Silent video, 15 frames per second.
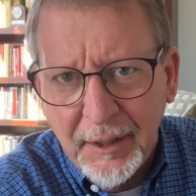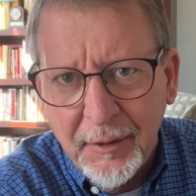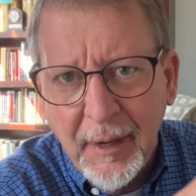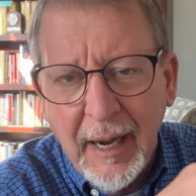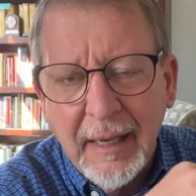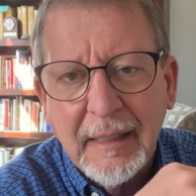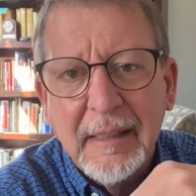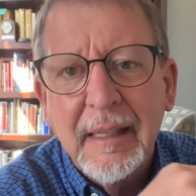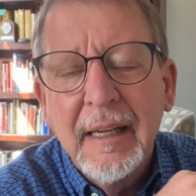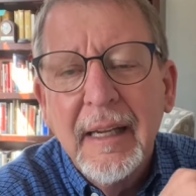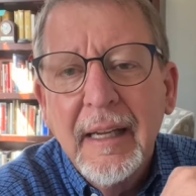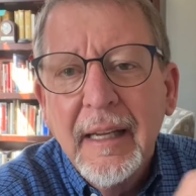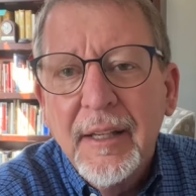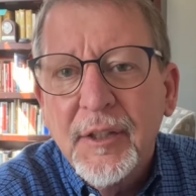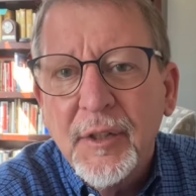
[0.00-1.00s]
the cracks
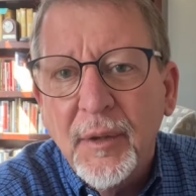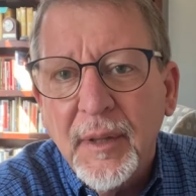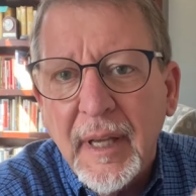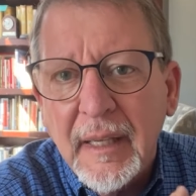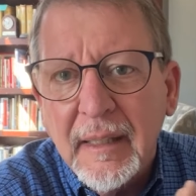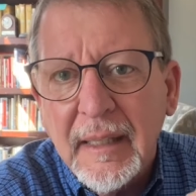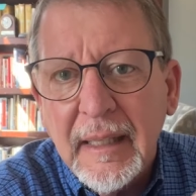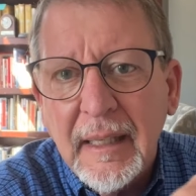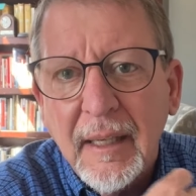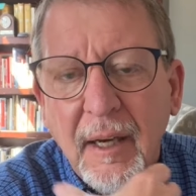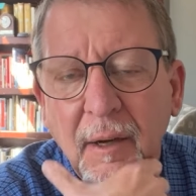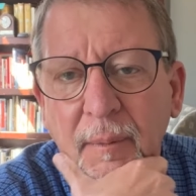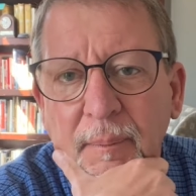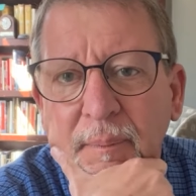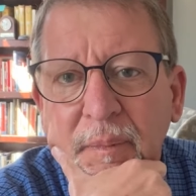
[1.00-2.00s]
so that the, uh,
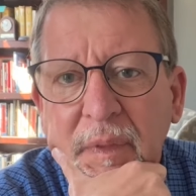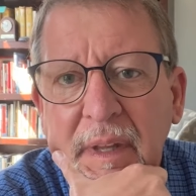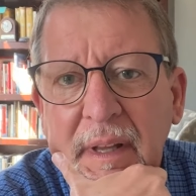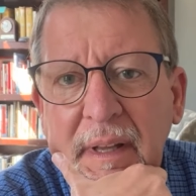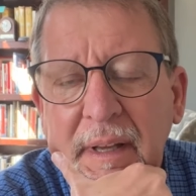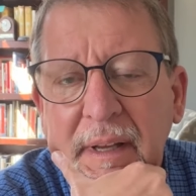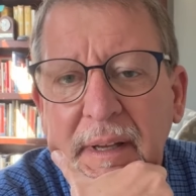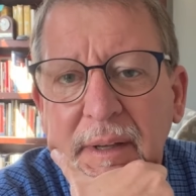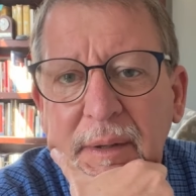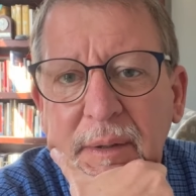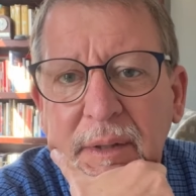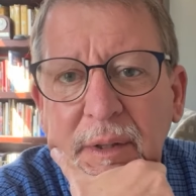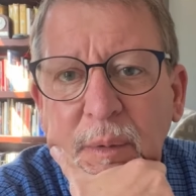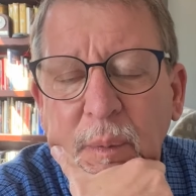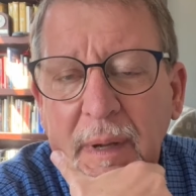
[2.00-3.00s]
uh,
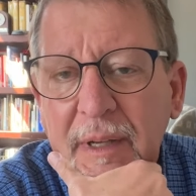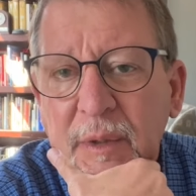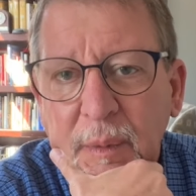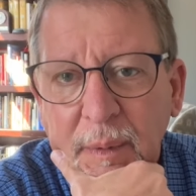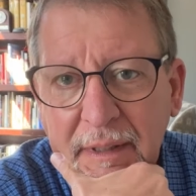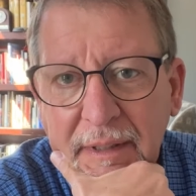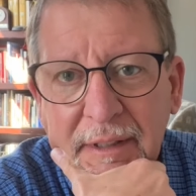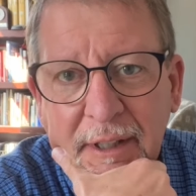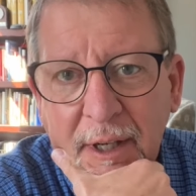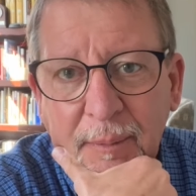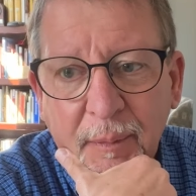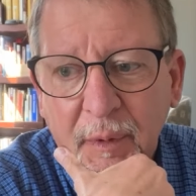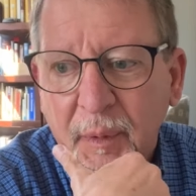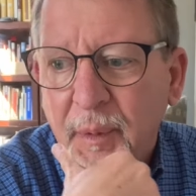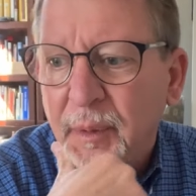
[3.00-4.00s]
the wind wouldn't
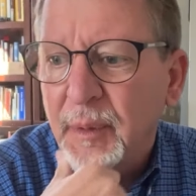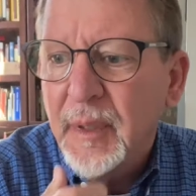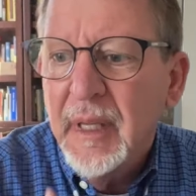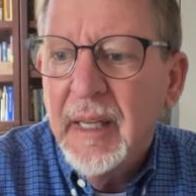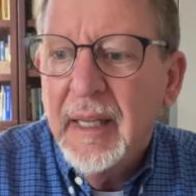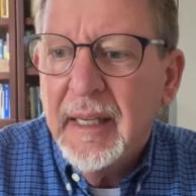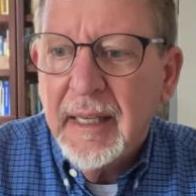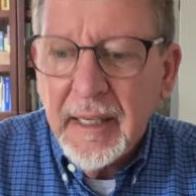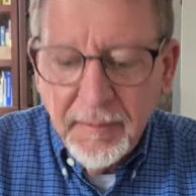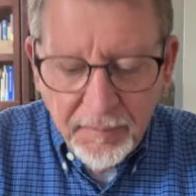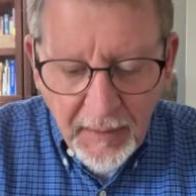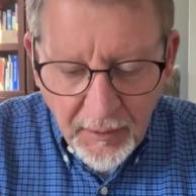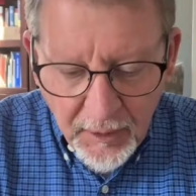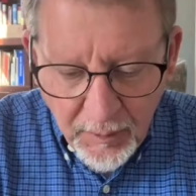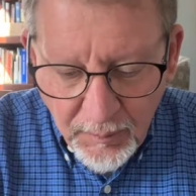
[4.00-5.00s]
come through. He
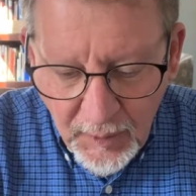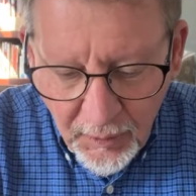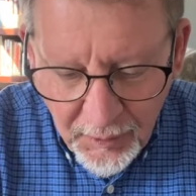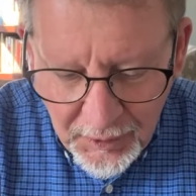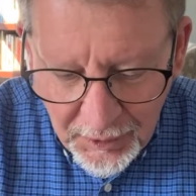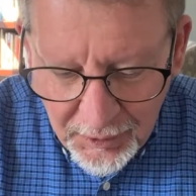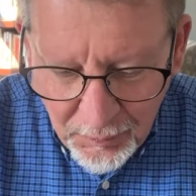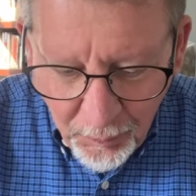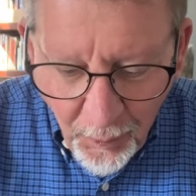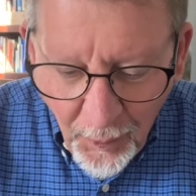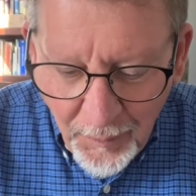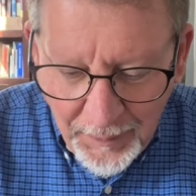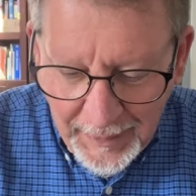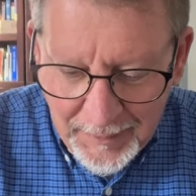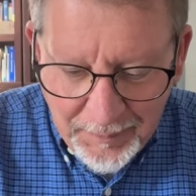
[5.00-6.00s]
found them used as
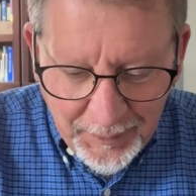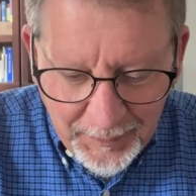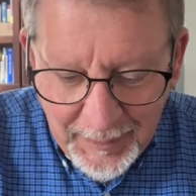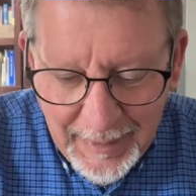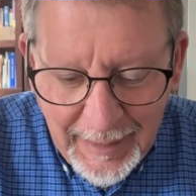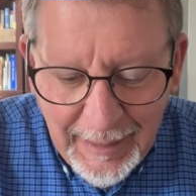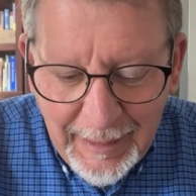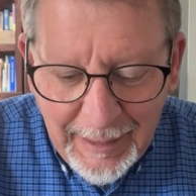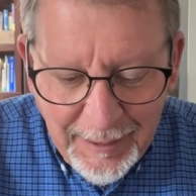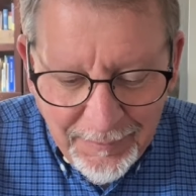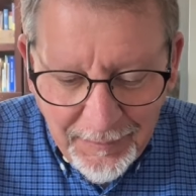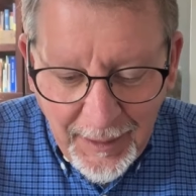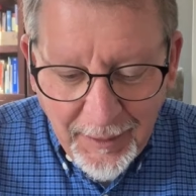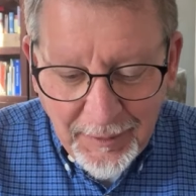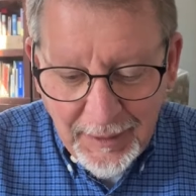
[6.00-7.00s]
wallpaper. He
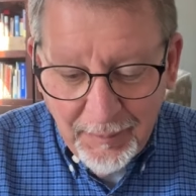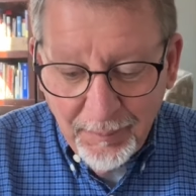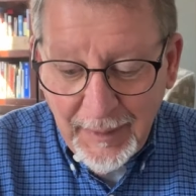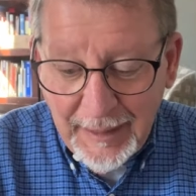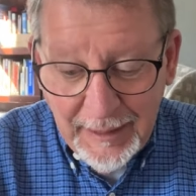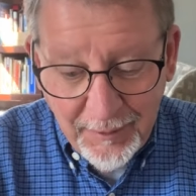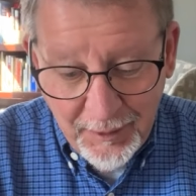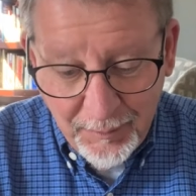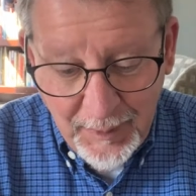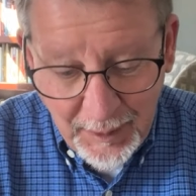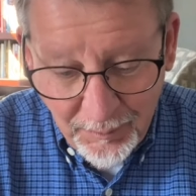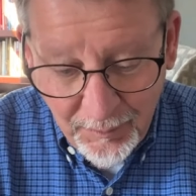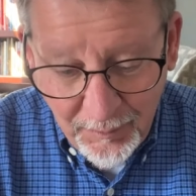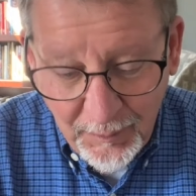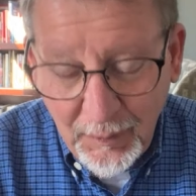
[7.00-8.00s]
found that many of them
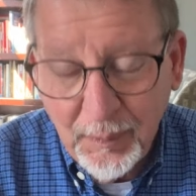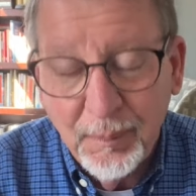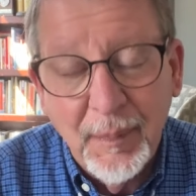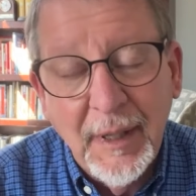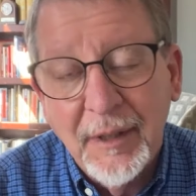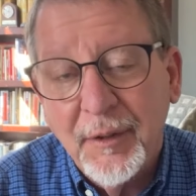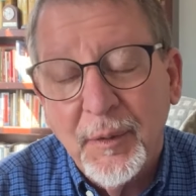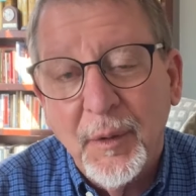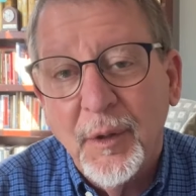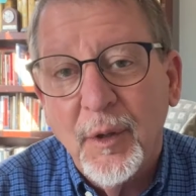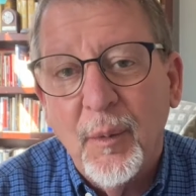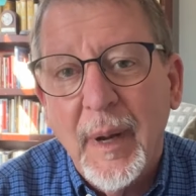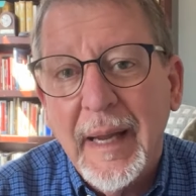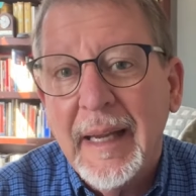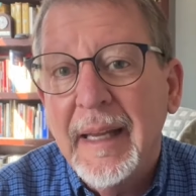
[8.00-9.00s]
had th been thrown
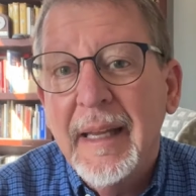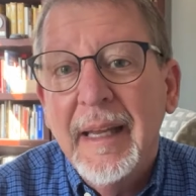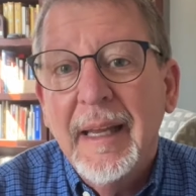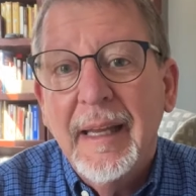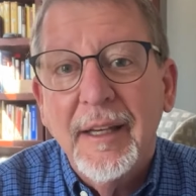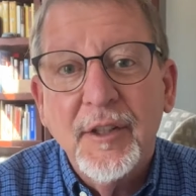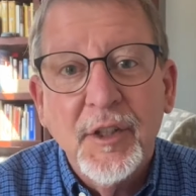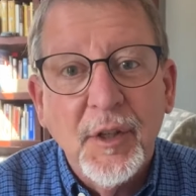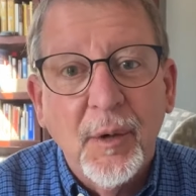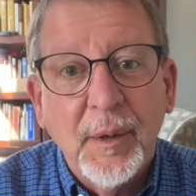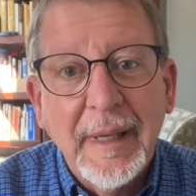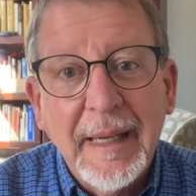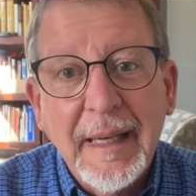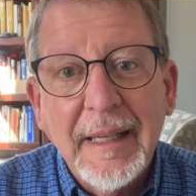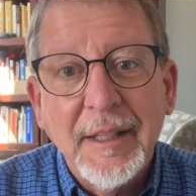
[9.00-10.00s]
away. And so
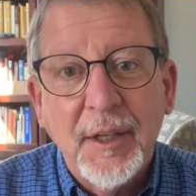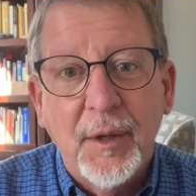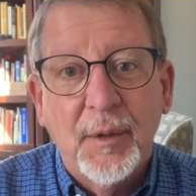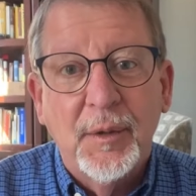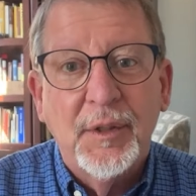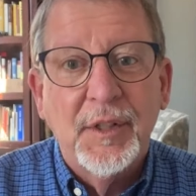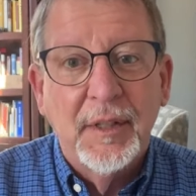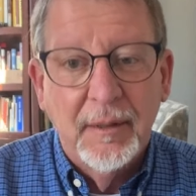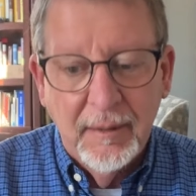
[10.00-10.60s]
he used,